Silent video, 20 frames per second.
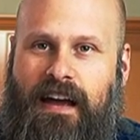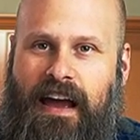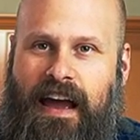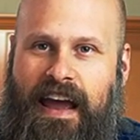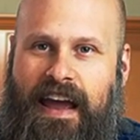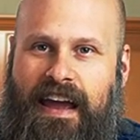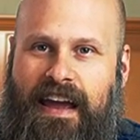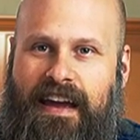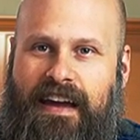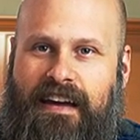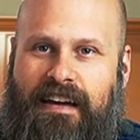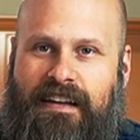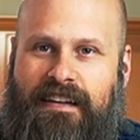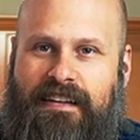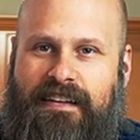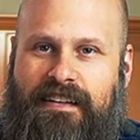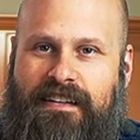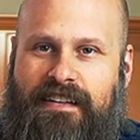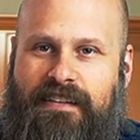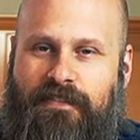
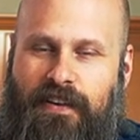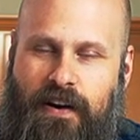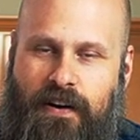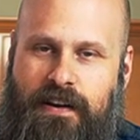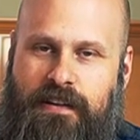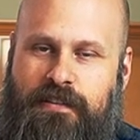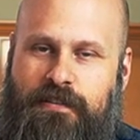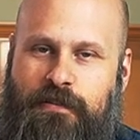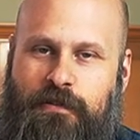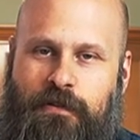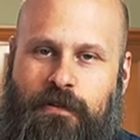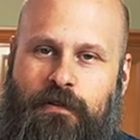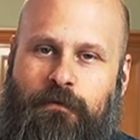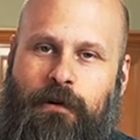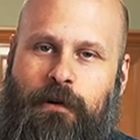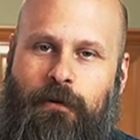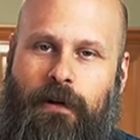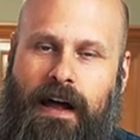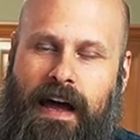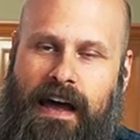and very soon
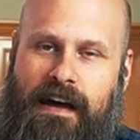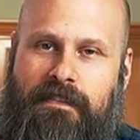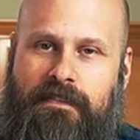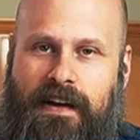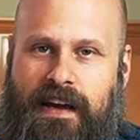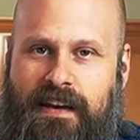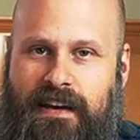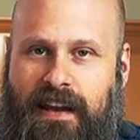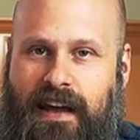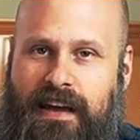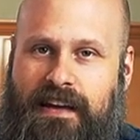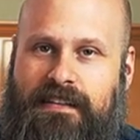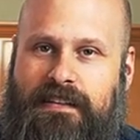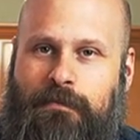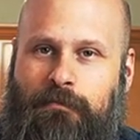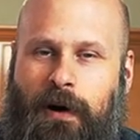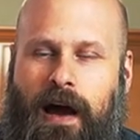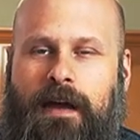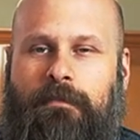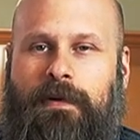we will have a nice
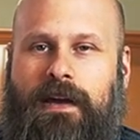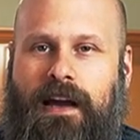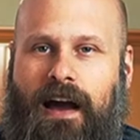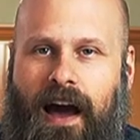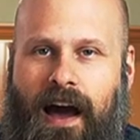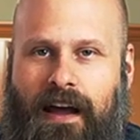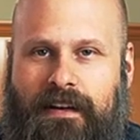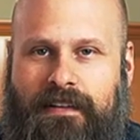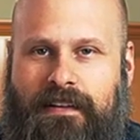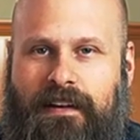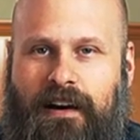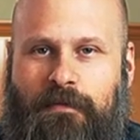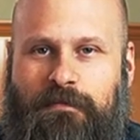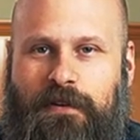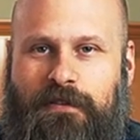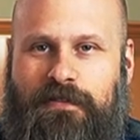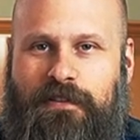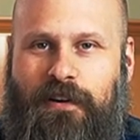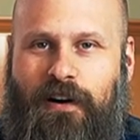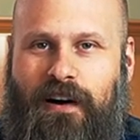piping hot cup
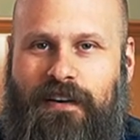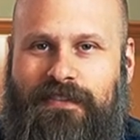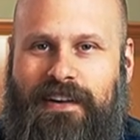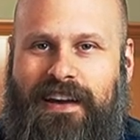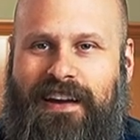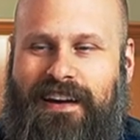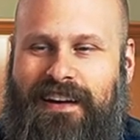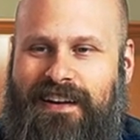of coffee.